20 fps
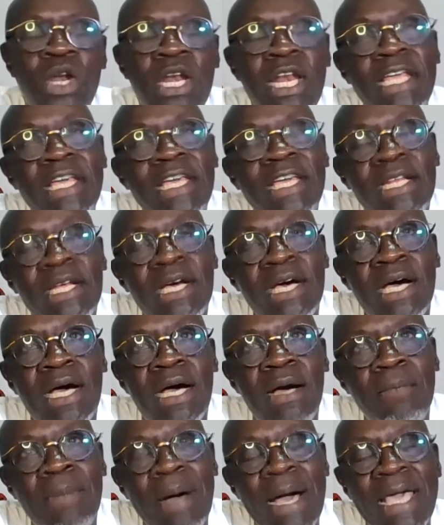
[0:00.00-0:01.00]
lead
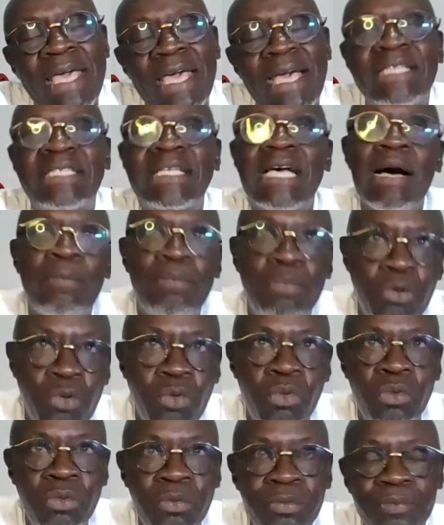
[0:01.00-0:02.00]
by example.